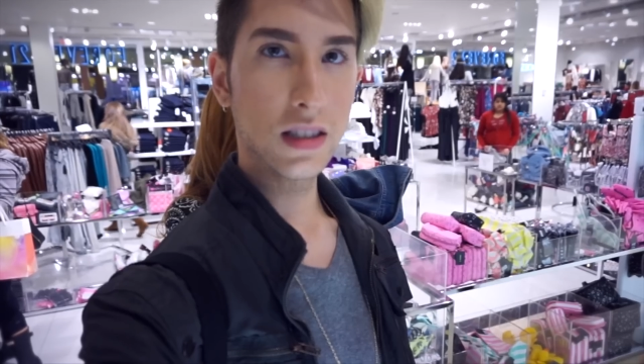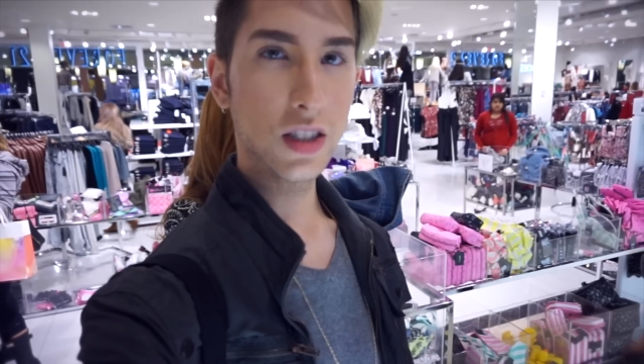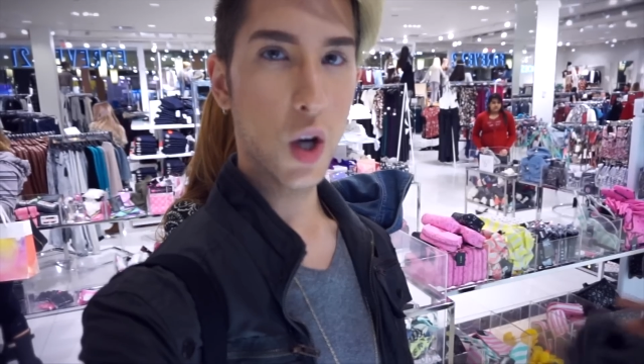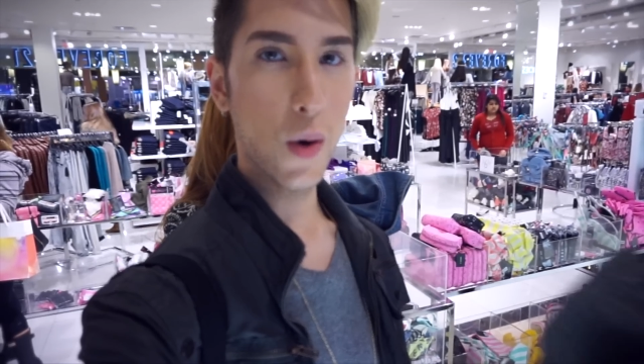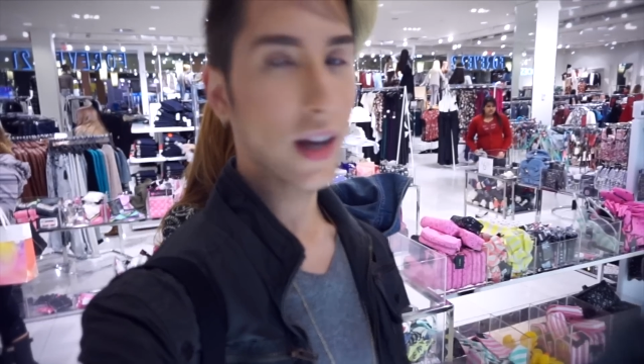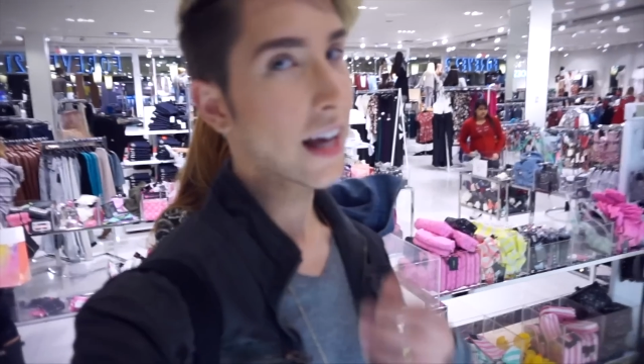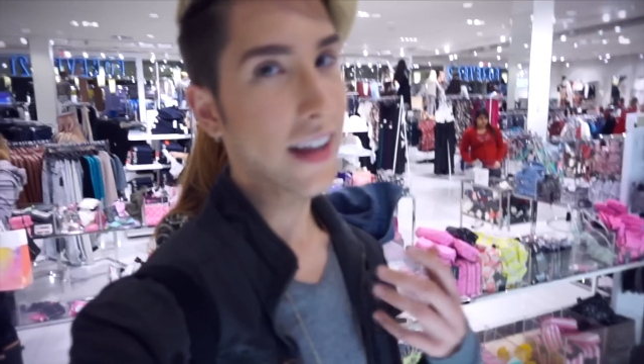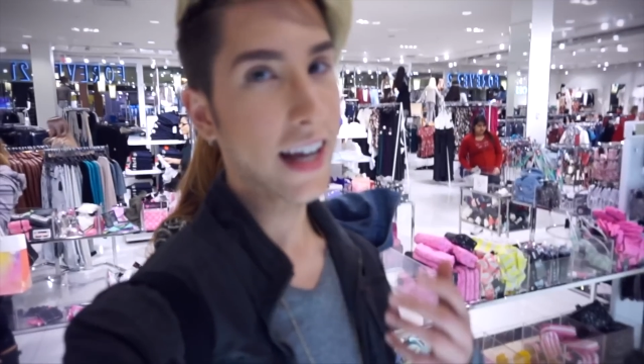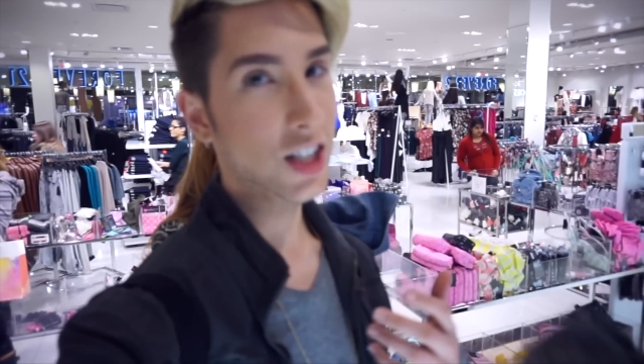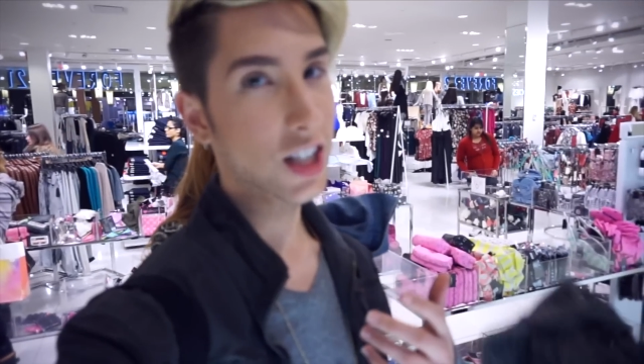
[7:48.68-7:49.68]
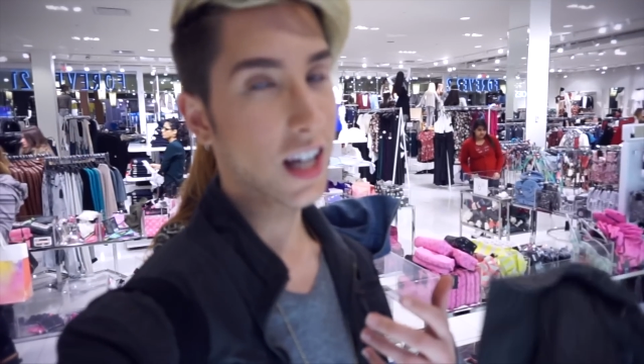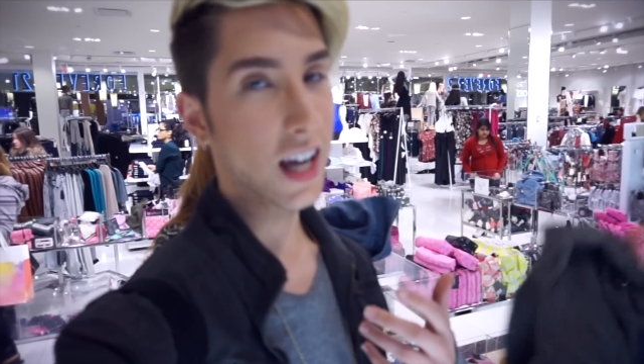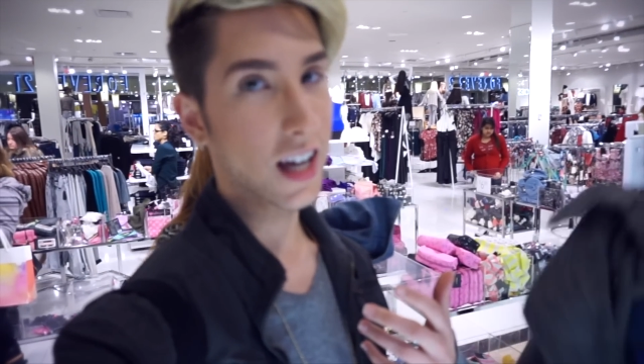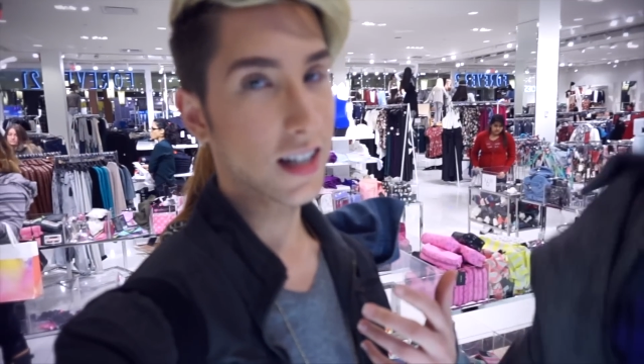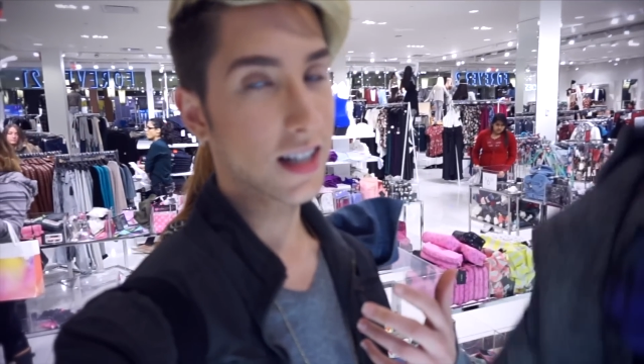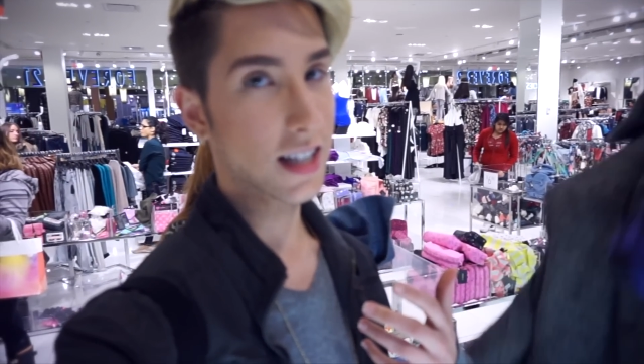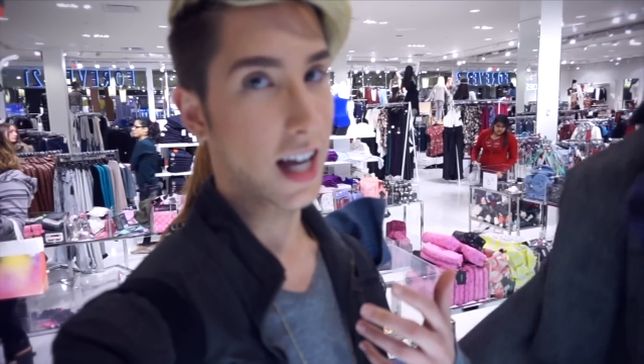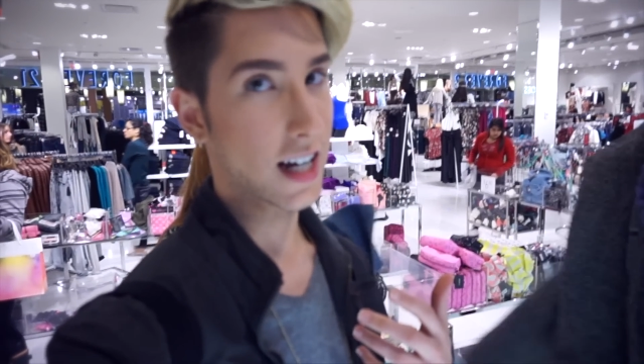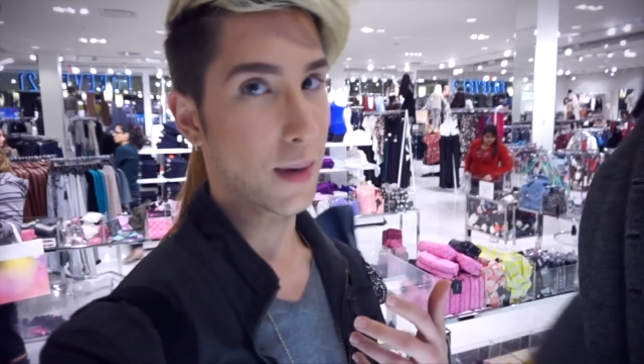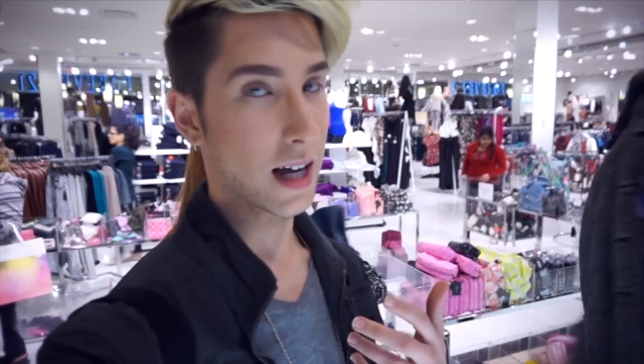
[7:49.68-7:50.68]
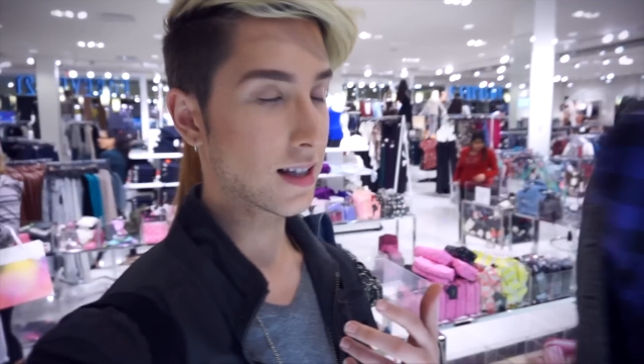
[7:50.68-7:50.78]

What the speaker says: So, Kelly actually decided to buy